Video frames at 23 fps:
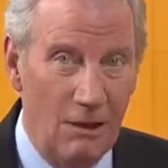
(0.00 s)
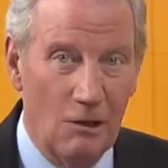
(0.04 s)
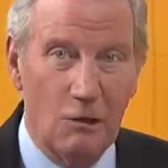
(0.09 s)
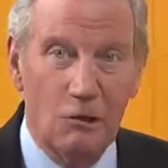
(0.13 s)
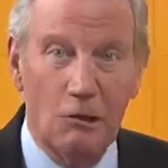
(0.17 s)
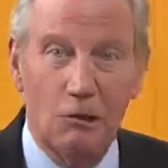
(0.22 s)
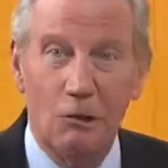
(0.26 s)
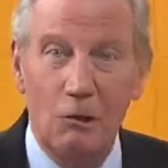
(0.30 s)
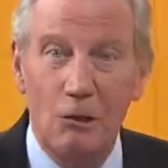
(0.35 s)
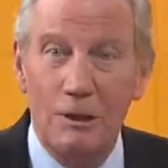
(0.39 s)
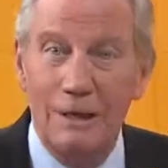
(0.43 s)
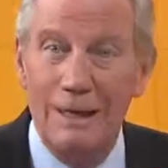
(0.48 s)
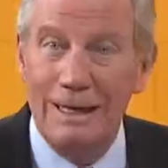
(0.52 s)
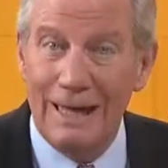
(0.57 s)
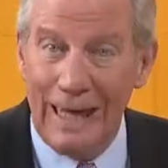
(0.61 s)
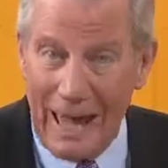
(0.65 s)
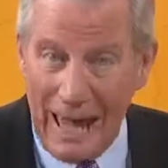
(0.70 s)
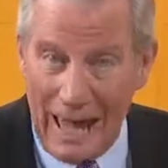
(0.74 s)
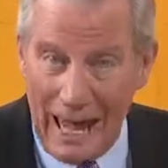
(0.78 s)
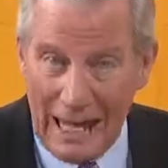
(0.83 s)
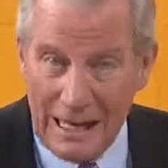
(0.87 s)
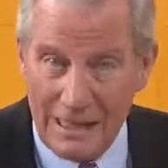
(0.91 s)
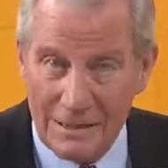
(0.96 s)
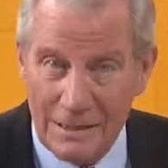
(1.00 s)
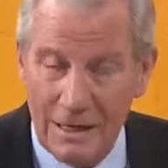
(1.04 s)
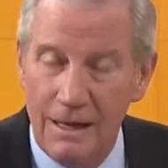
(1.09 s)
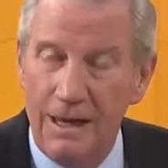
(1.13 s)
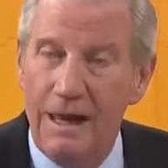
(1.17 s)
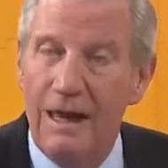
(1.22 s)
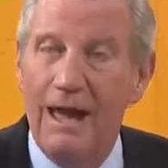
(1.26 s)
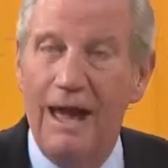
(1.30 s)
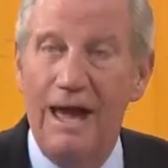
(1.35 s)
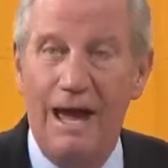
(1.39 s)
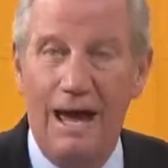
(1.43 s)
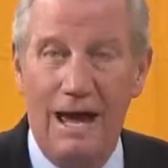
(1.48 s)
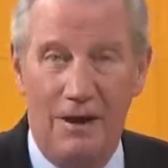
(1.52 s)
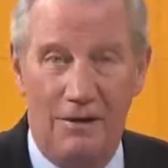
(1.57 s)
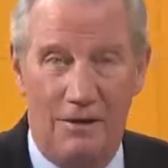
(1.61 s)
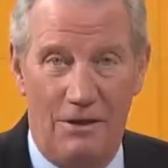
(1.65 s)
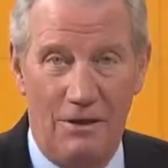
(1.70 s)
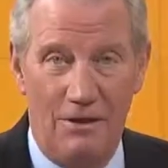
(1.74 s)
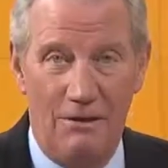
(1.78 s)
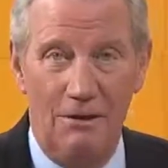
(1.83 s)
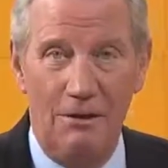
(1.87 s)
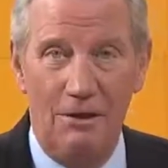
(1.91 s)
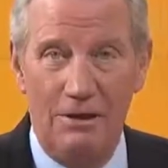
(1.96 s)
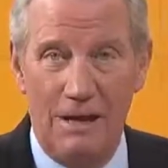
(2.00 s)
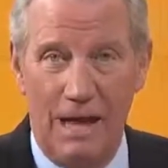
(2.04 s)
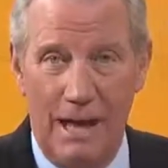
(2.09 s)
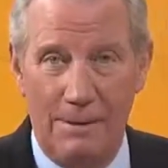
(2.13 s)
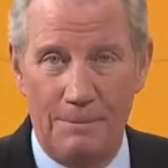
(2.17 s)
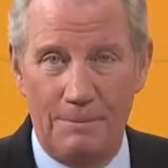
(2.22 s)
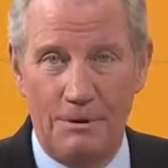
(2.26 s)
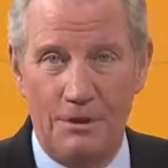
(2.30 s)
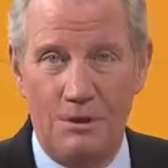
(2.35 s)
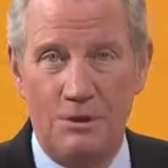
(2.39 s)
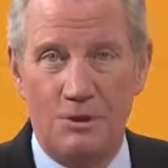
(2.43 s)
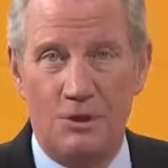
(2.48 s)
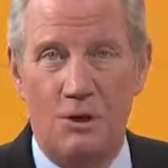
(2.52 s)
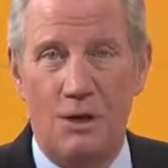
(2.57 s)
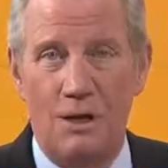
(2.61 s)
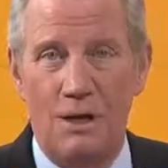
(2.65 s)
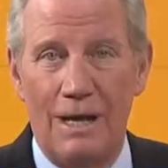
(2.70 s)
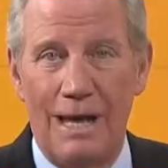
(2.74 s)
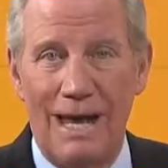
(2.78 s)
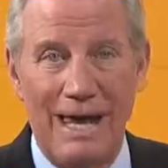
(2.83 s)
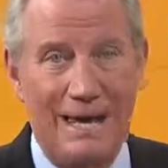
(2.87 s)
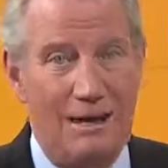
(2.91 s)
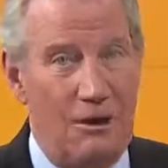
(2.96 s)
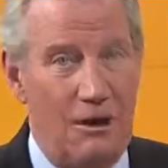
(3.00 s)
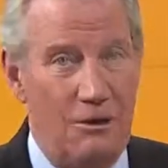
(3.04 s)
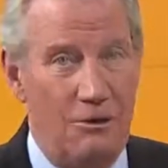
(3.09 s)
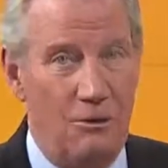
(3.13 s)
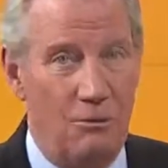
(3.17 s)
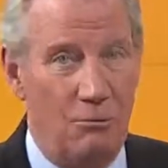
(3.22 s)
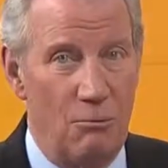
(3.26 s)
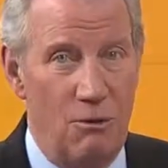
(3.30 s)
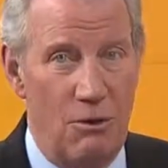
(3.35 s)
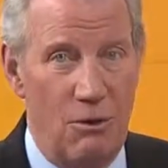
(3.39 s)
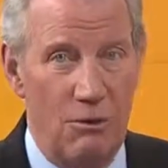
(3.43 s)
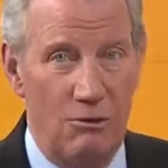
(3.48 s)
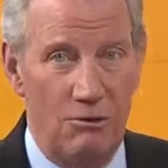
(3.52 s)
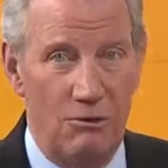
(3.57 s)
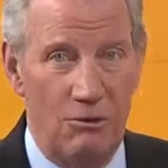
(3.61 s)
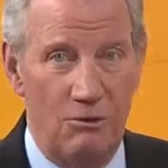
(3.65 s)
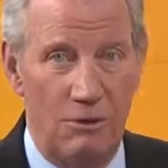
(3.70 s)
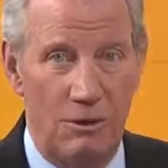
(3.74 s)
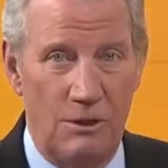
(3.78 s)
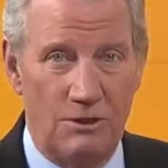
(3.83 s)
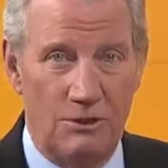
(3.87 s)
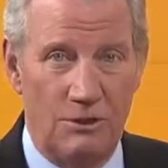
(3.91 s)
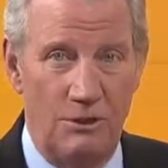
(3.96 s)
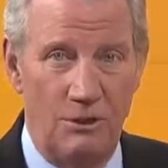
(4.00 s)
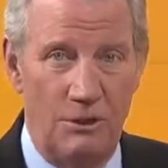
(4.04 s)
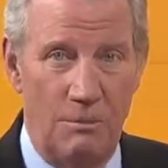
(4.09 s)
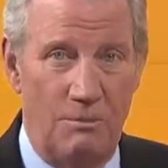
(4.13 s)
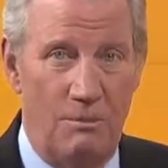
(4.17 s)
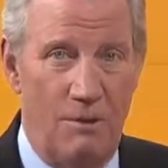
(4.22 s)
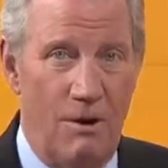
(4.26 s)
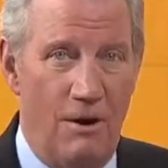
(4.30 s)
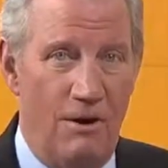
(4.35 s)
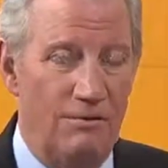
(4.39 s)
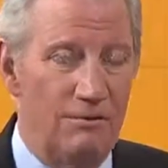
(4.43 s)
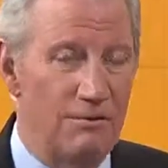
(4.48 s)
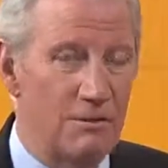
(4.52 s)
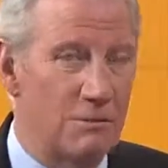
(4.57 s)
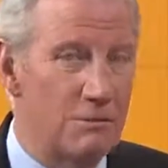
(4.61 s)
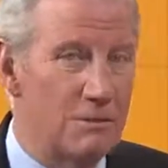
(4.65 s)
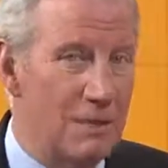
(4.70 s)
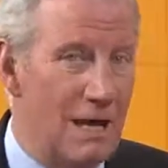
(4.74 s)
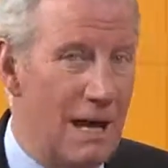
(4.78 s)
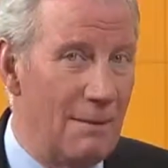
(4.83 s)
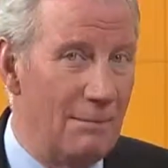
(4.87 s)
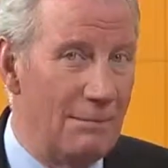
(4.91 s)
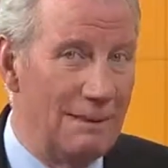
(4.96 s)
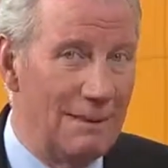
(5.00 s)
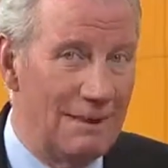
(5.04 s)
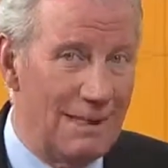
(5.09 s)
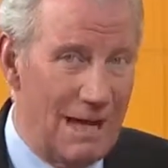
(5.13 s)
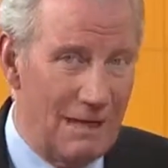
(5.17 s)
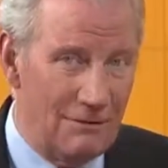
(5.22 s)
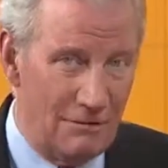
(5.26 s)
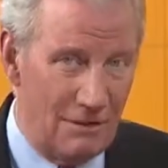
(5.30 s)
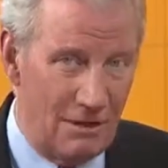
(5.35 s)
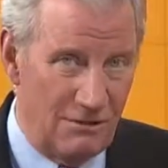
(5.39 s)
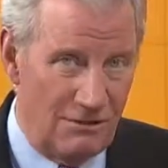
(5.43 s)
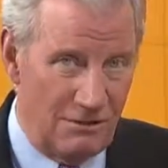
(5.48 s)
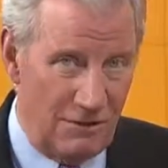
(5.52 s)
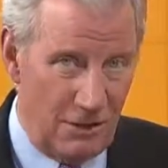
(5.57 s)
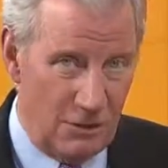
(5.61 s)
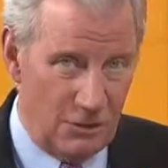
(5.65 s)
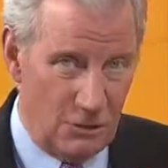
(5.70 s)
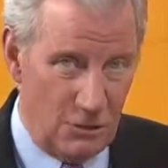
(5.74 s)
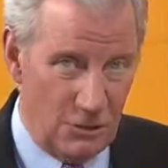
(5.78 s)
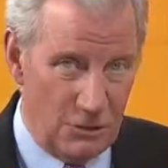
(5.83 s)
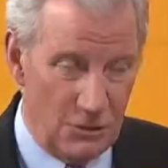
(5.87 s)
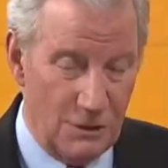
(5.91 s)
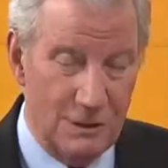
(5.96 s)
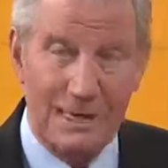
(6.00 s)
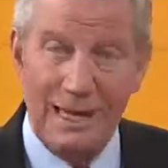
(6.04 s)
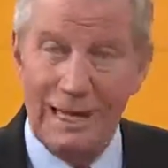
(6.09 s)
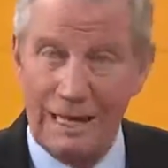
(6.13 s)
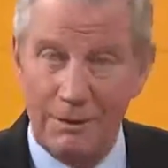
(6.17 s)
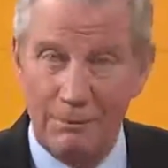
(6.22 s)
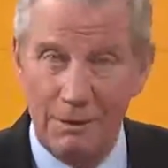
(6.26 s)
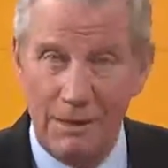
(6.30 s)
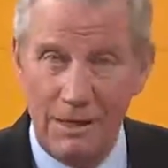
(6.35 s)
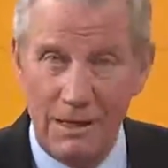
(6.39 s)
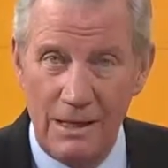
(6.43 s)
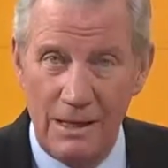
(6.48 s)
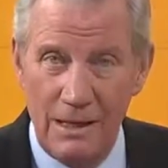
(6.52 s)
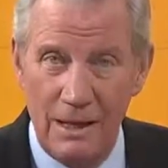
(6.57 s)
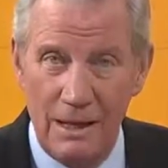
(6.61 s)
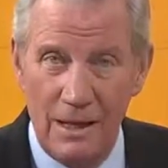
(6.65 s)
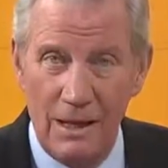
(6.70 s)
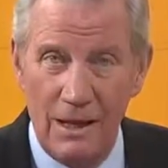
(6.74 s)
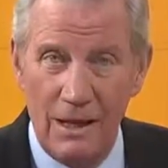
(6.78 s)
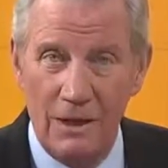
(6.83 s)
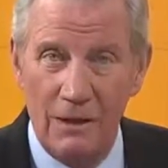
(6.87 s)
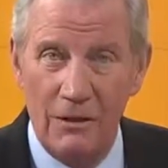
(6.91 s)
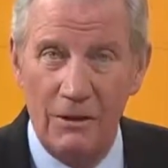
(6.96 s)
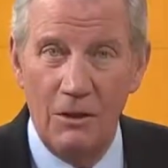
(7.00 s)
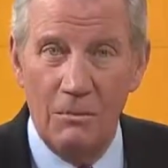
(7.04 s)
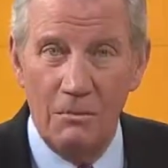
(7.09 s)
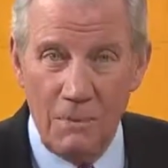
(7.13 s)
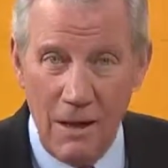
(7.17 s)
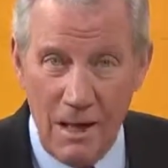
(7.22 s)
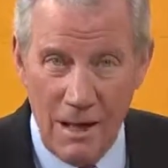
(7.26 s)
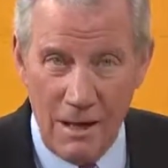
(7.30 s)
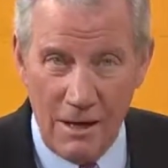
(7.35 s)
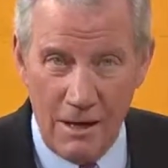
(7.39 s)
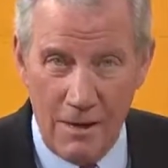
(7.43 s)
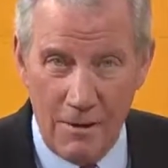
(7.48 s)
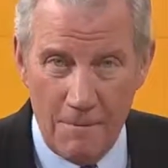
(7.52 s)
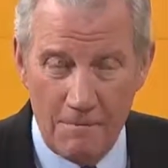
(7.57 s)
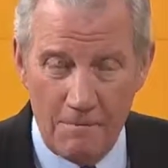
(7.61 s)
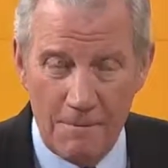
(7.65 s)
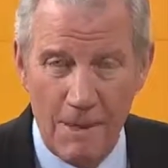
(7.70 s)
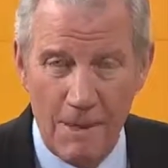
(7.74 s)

looking at ethical lapses on and other wrongdoings on the part of some top elected officials, namely the mayor.